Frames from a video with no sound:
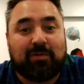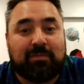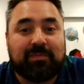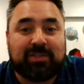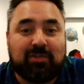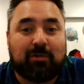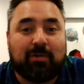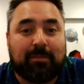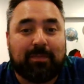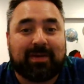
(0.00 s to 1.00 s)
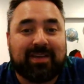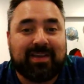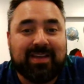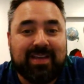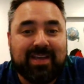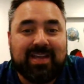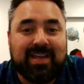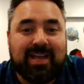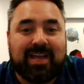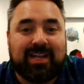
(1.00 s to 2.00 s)
He's quite big.
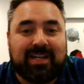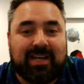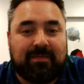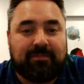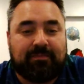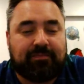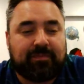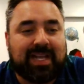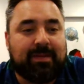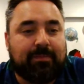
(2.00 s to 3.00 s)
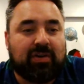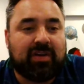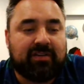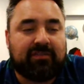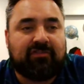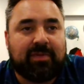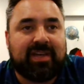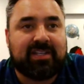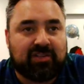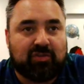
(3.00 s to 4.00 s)
And Kalen Ponga for me
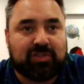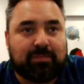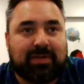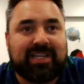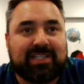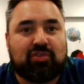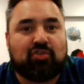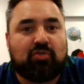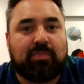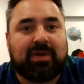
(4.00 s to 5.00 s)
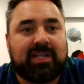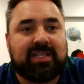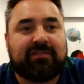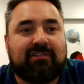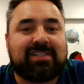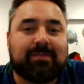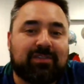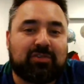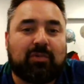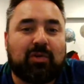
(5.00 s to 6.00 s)
is an awesome player too, but he's very similar
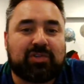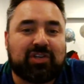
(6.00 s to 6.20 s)
to Walsh.